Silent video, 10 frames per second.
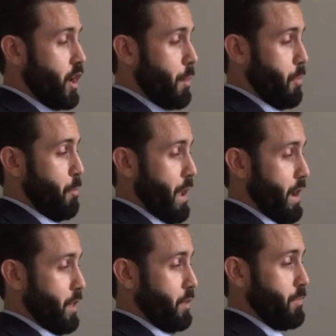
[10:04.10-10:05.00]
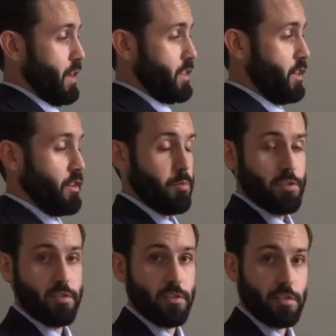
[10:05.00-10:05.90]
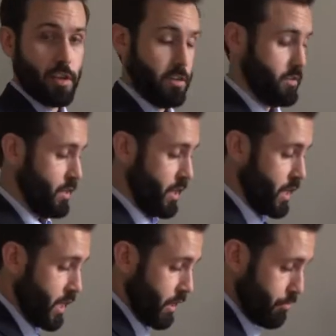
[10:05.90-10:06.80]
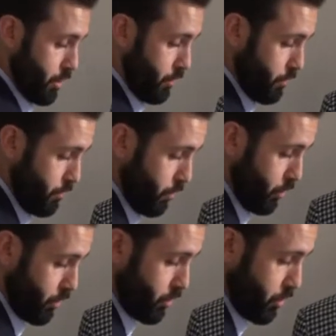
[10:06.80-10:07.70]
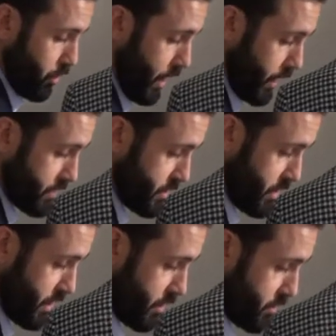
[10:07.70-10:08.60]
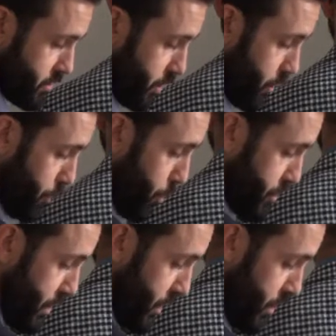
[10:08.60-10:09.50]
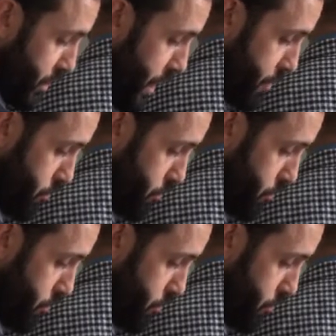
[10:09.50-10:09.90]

upper back here that we just discussed. if there are vertical lines in here, so if Fabrizio had a lot